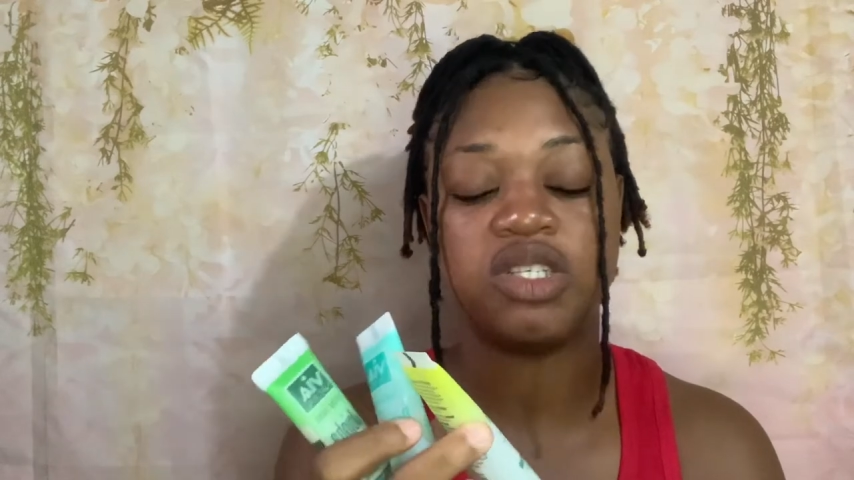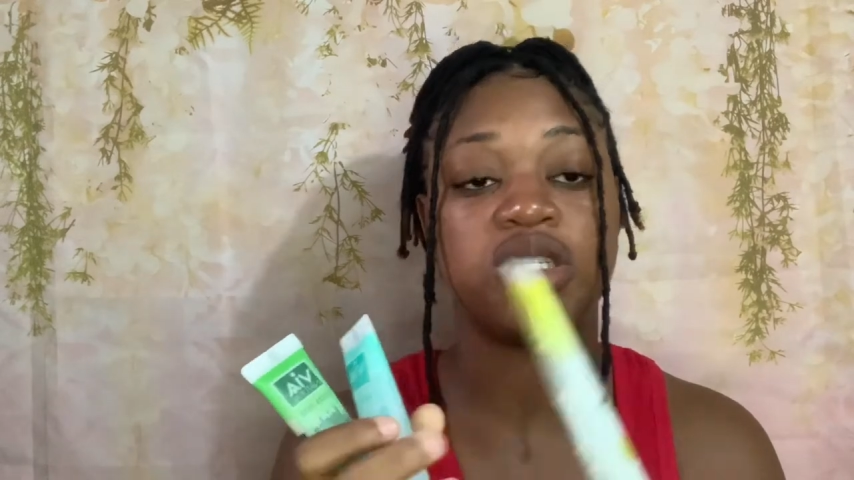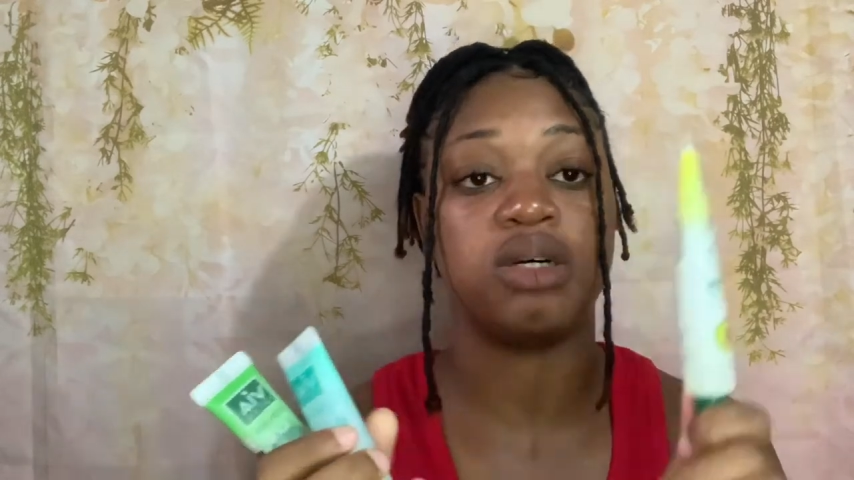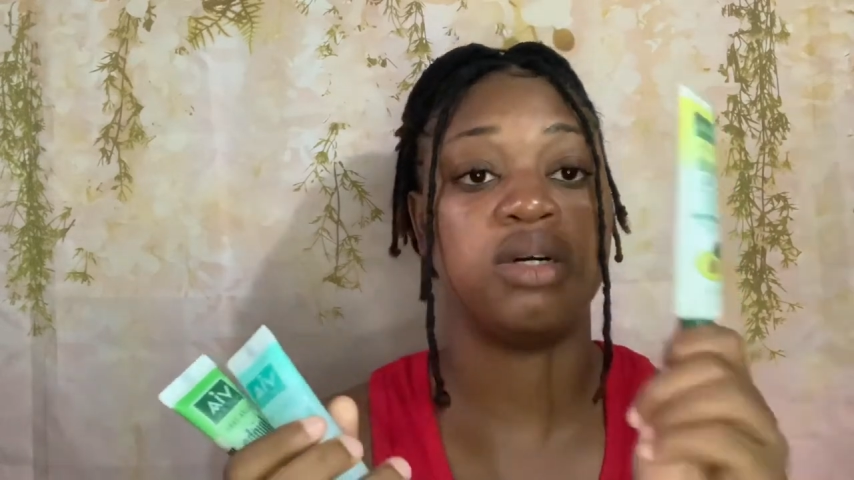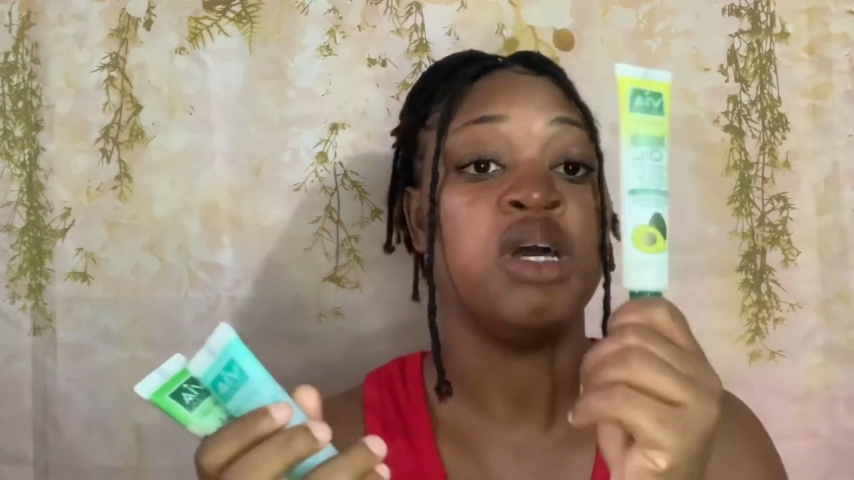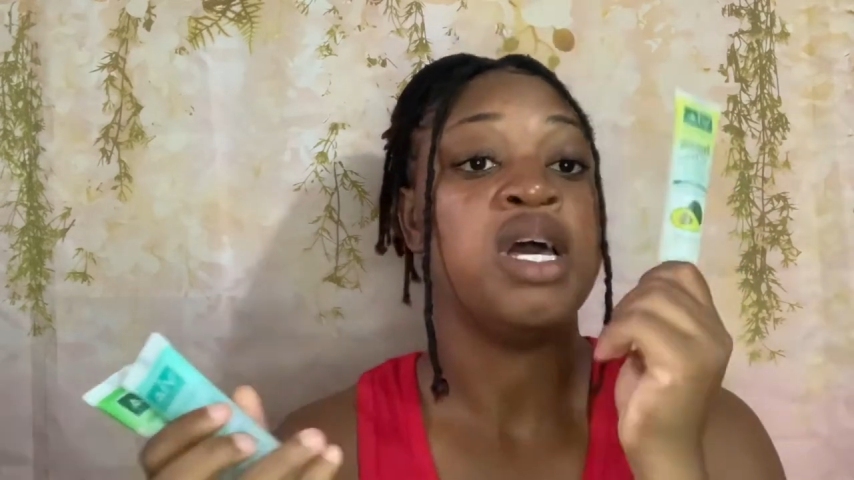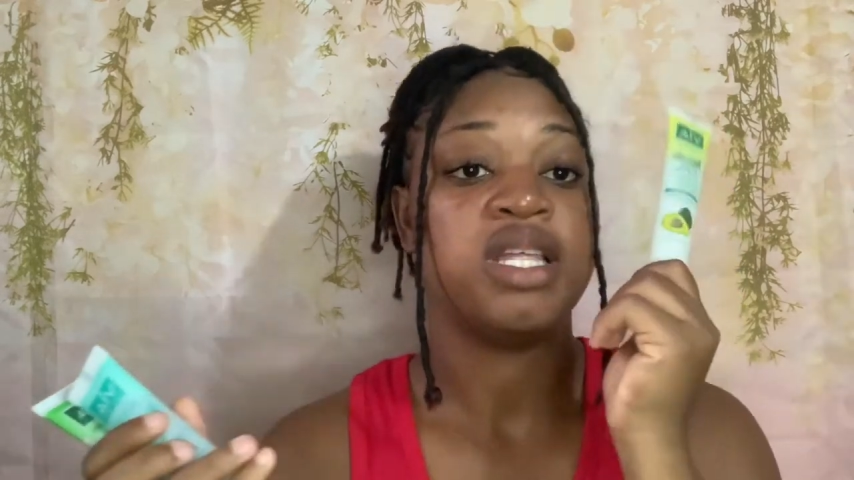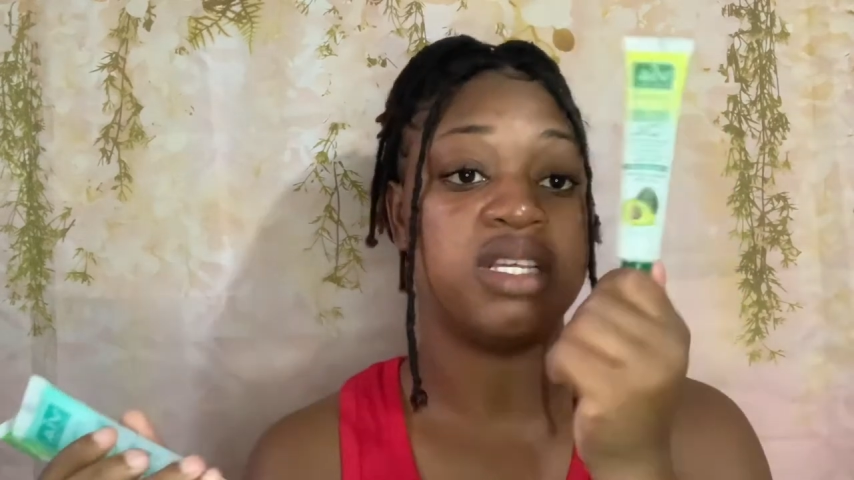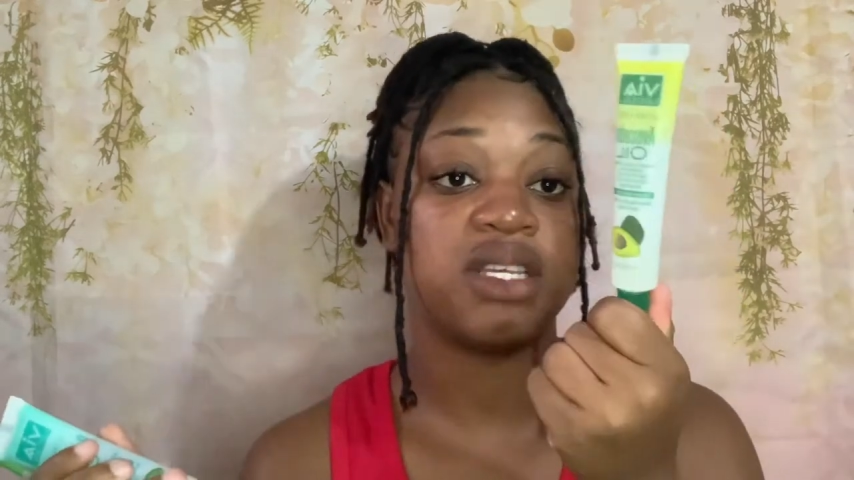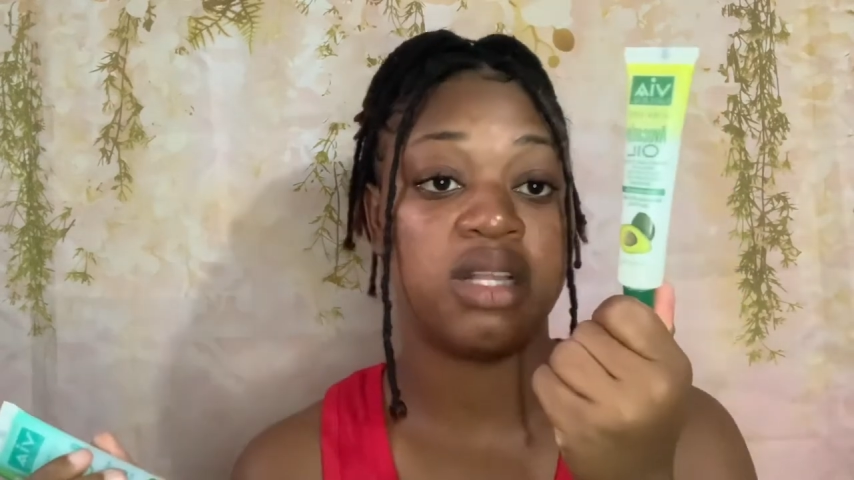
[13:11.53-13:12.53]
So
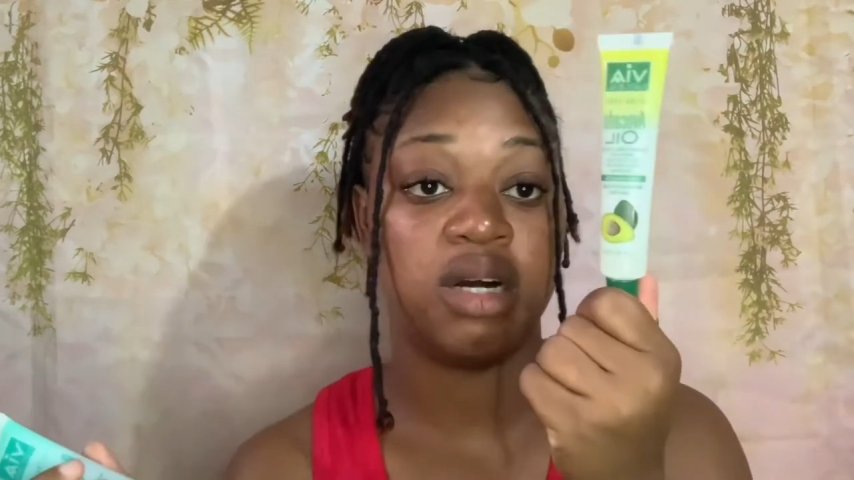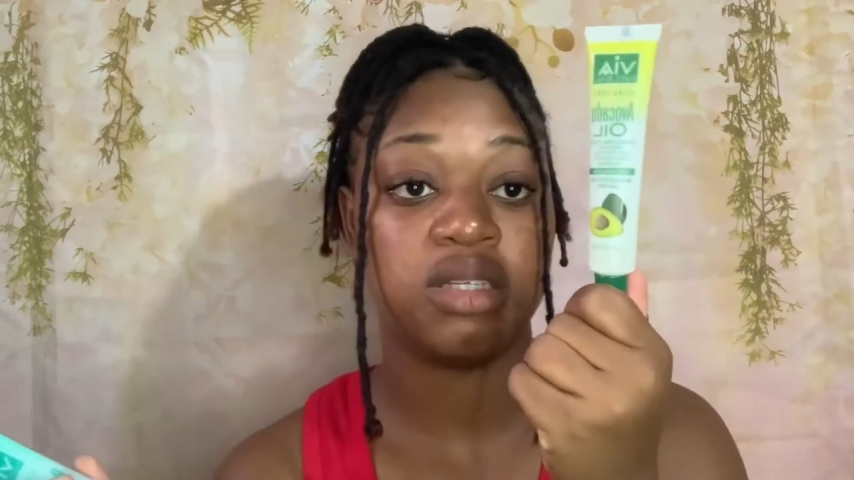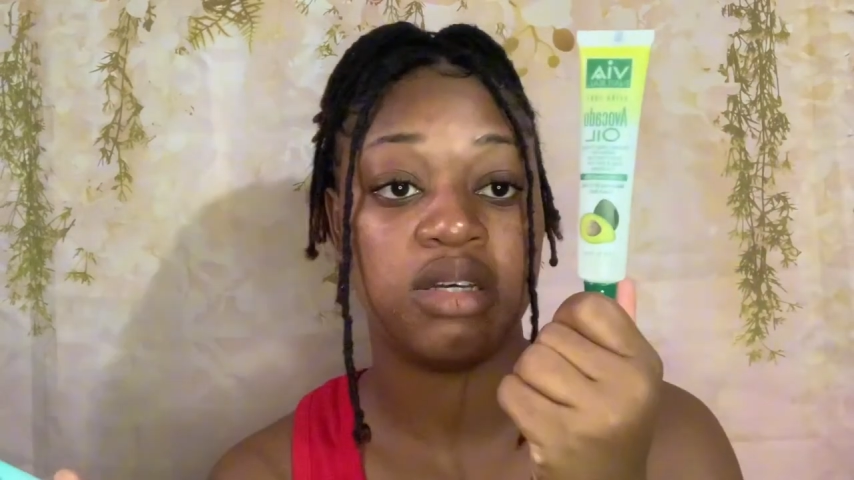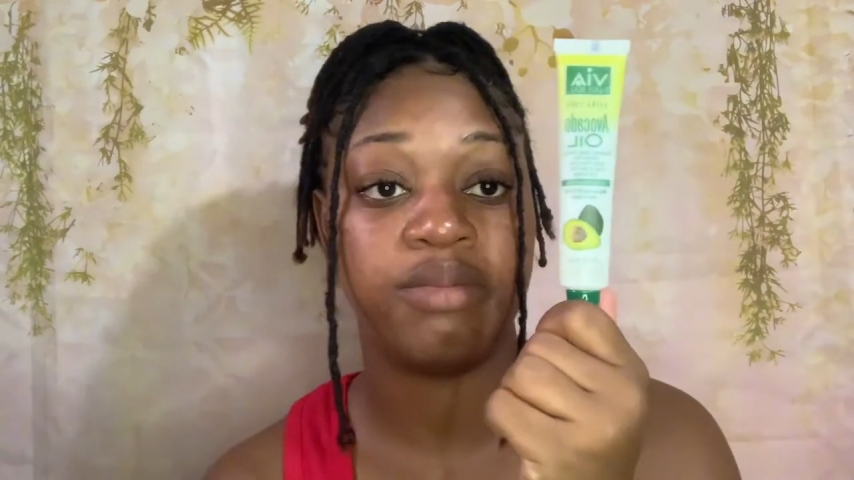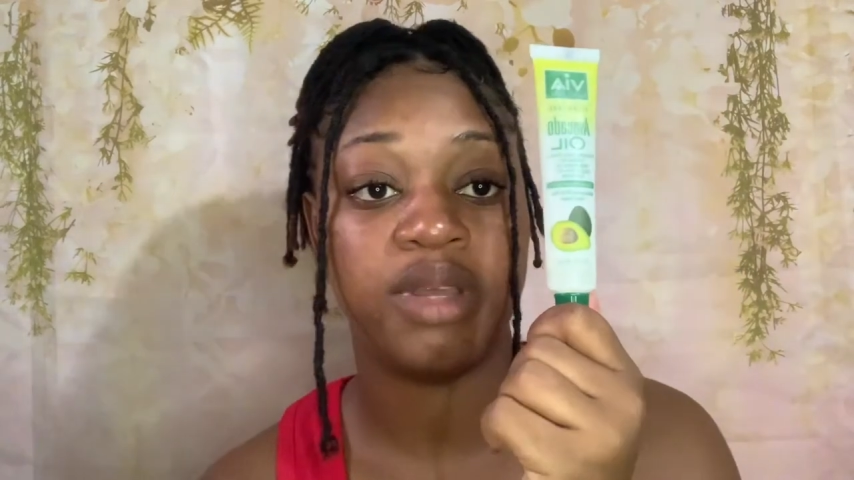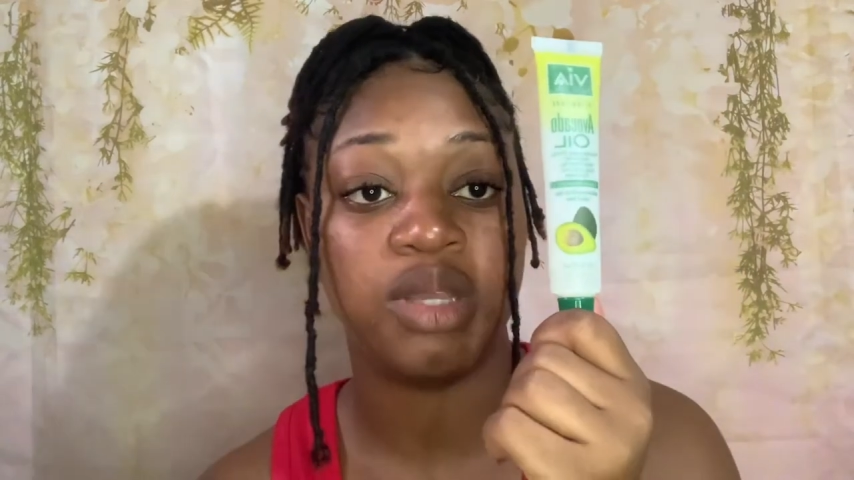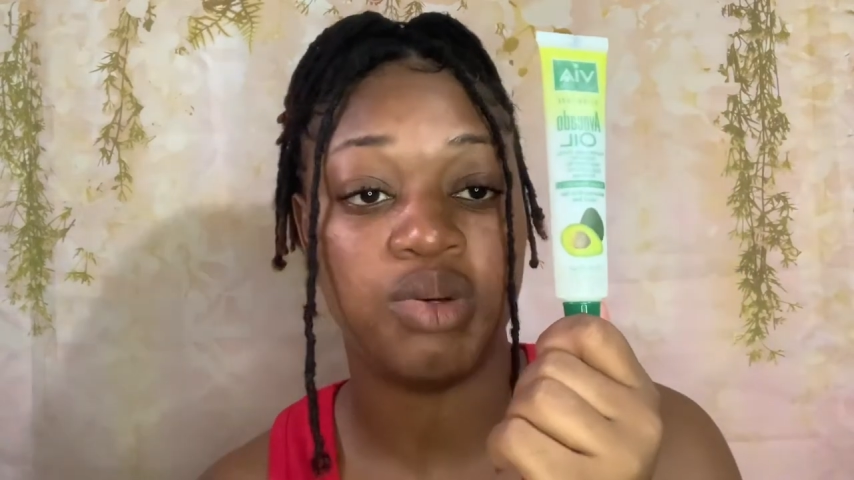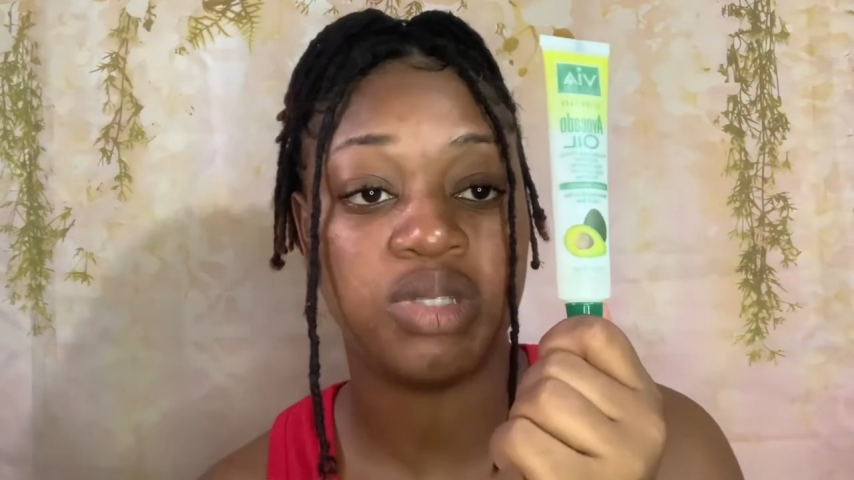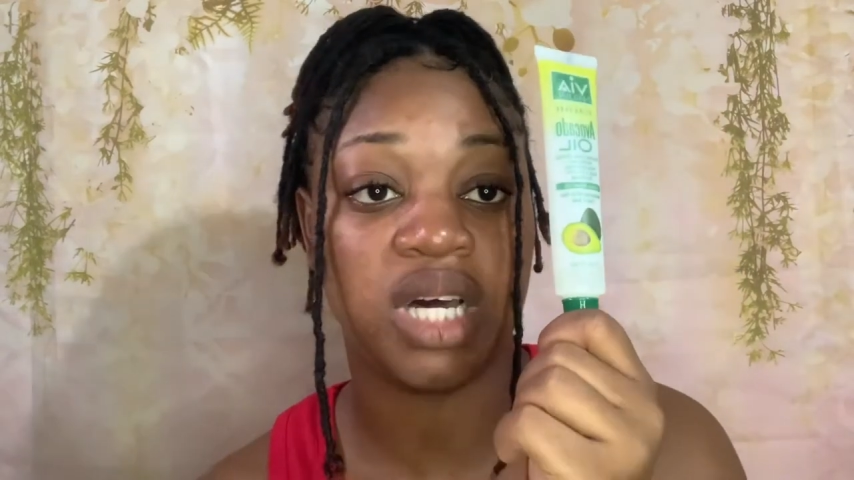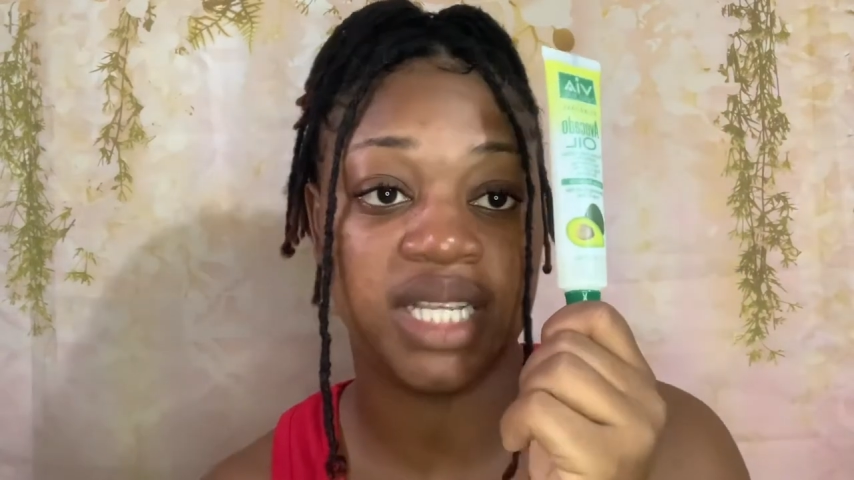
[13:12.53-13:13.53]
this can also be
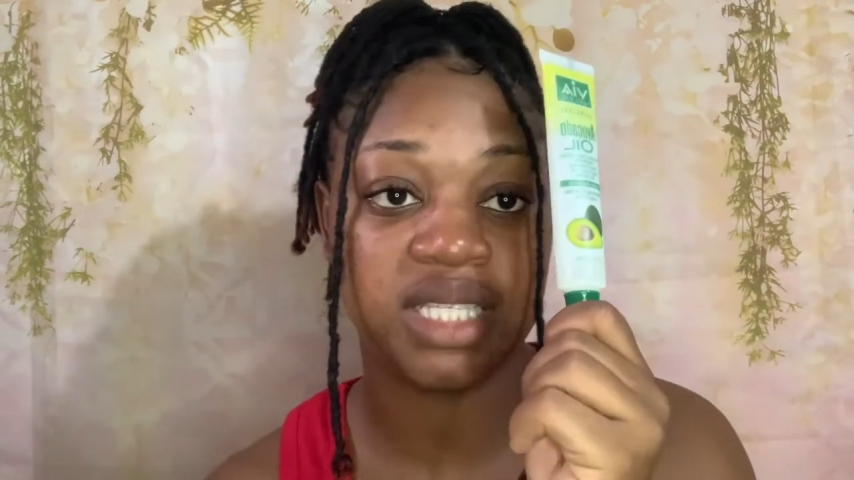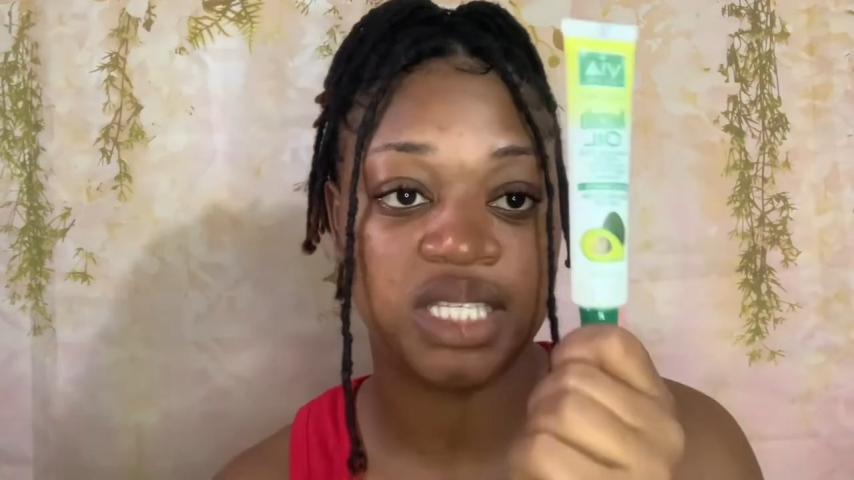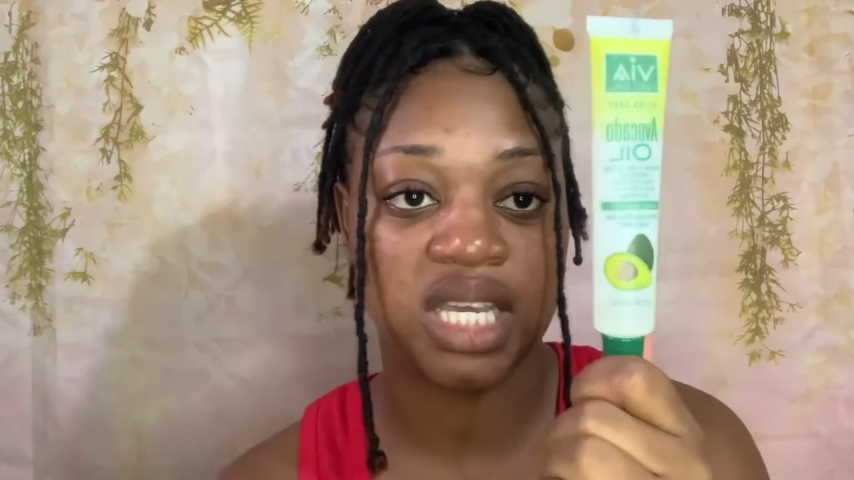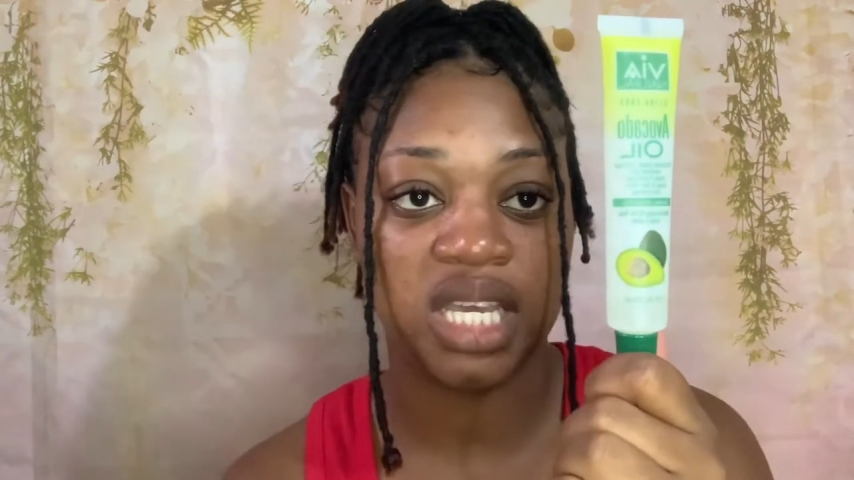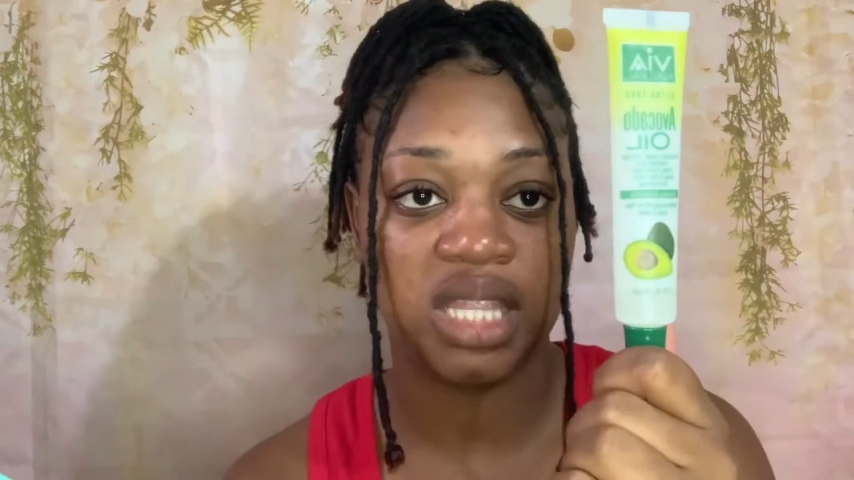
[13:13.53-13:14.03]
used on skin.